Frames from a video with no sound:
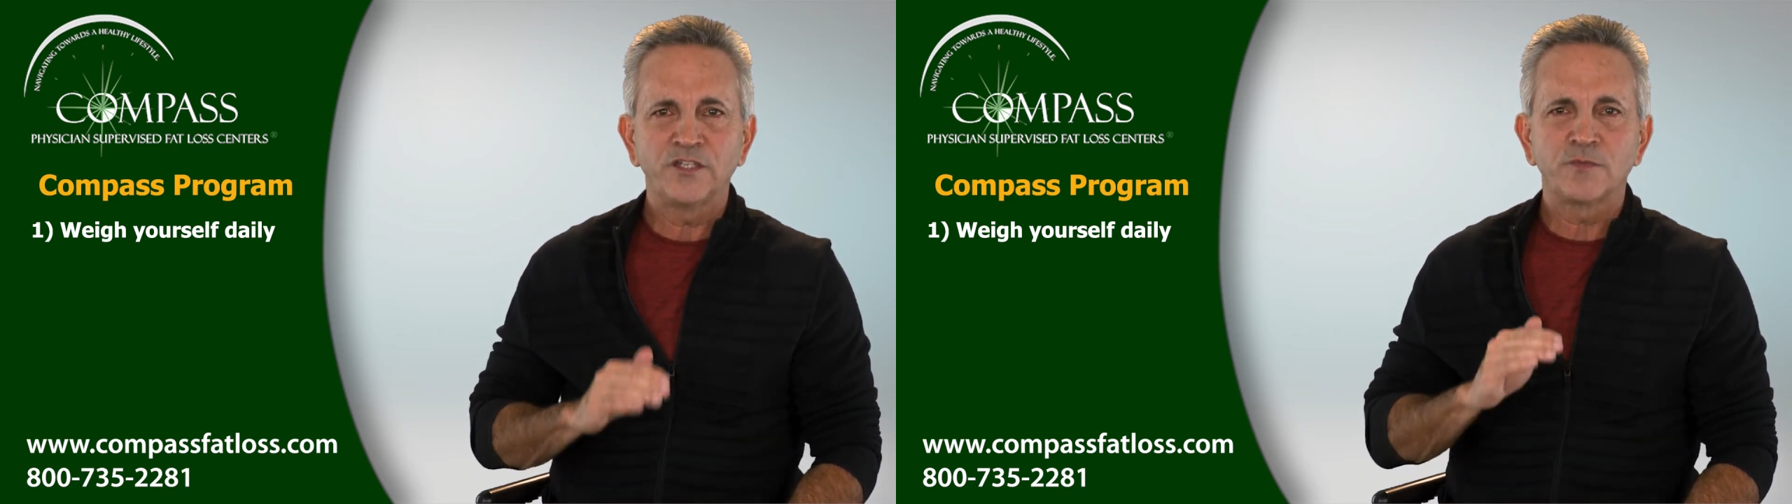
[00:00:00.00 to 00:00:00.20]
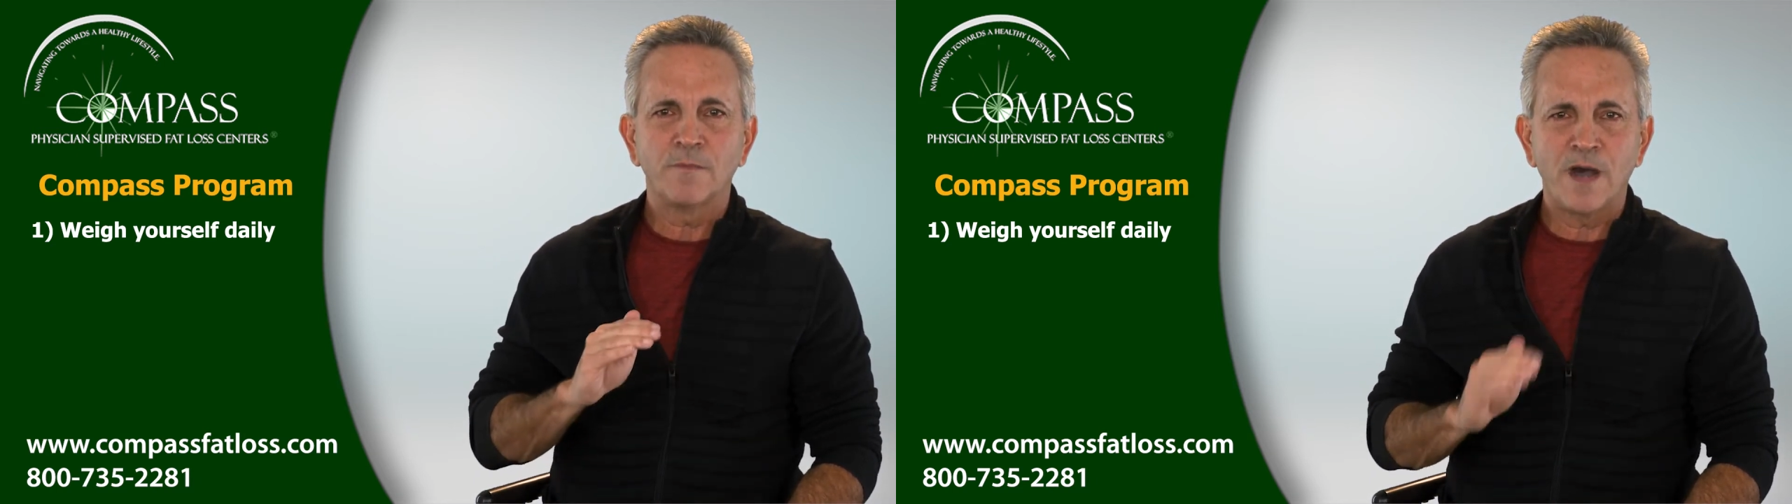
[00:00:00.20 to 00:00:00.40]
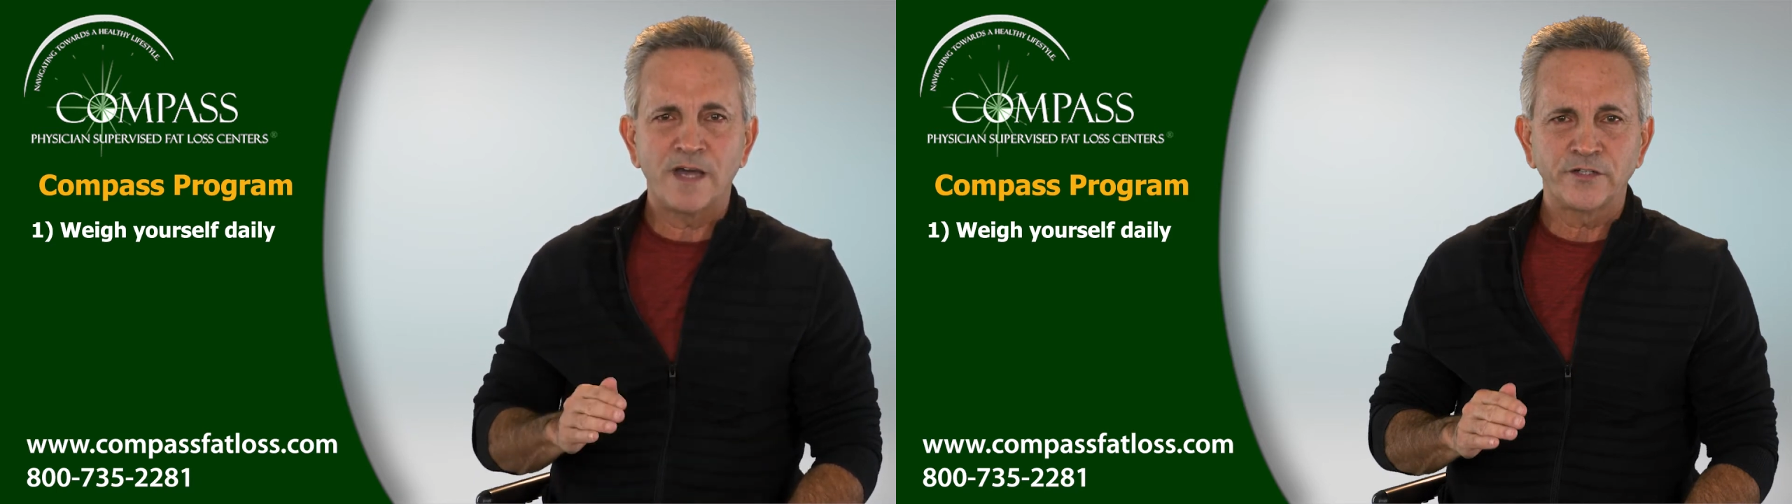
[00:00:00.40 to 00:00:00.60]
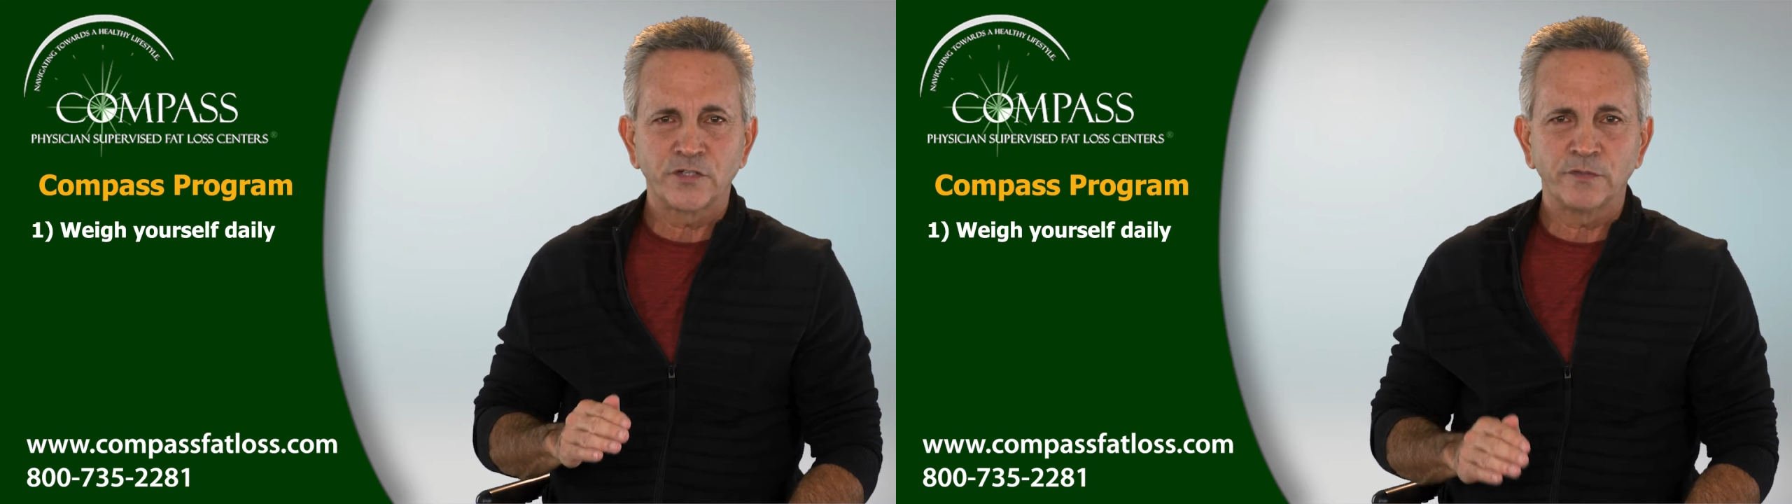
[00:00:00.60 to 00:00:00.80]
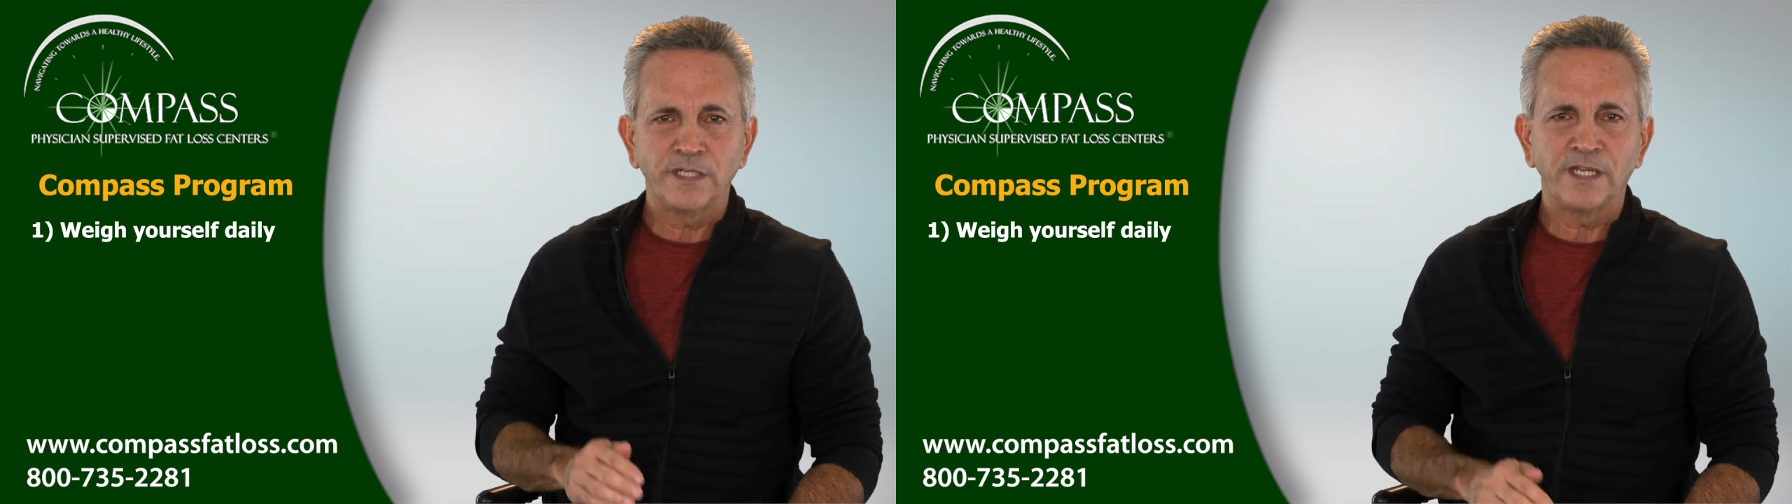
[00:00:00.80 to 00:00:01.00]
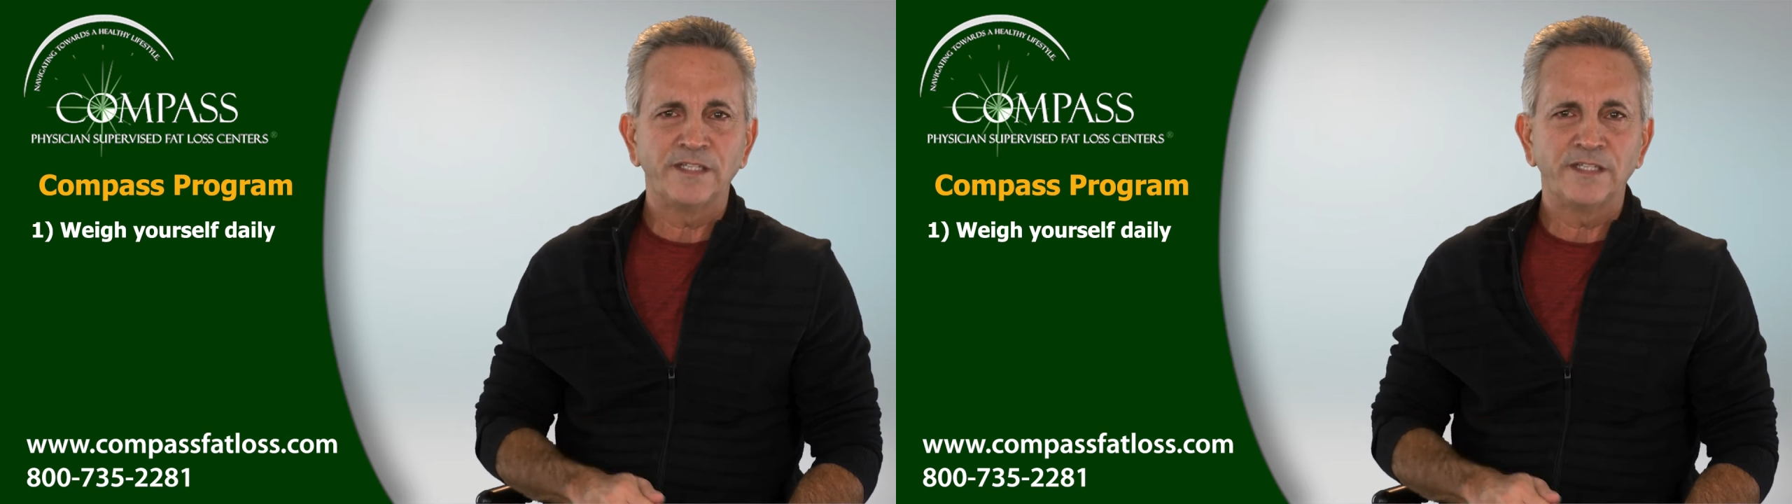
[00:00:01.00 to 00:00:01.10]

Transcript: this monitoring